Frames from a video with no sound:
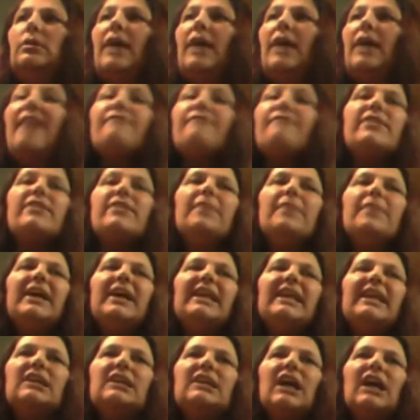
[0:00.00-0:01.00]

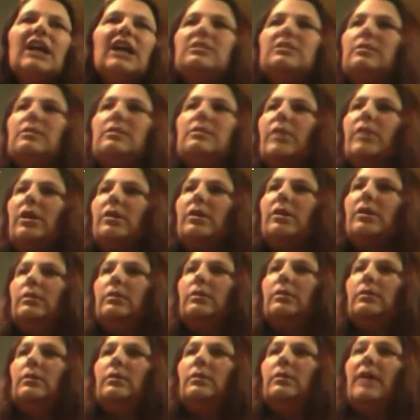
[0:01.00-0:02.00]
Everybody's a customer,
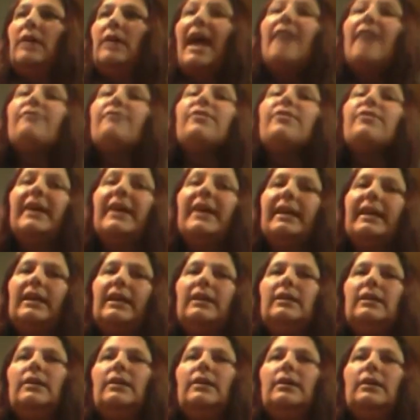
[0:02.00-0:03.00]
everybody.
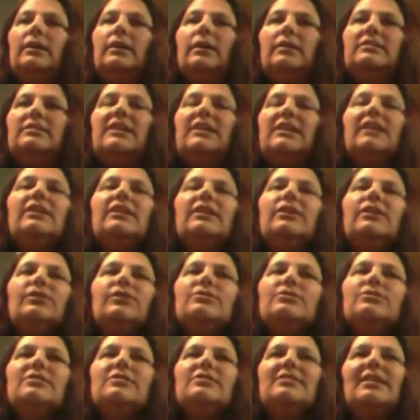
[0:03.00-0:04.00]
Danielle
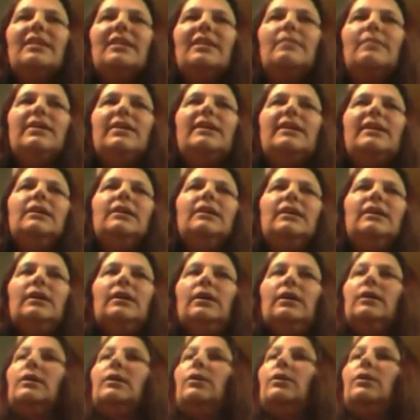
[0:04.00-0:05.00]
used to say to me,
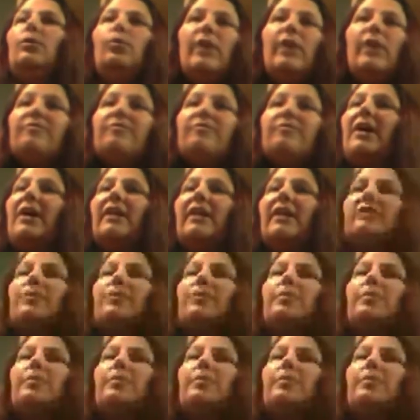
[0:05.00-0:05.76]
we have products for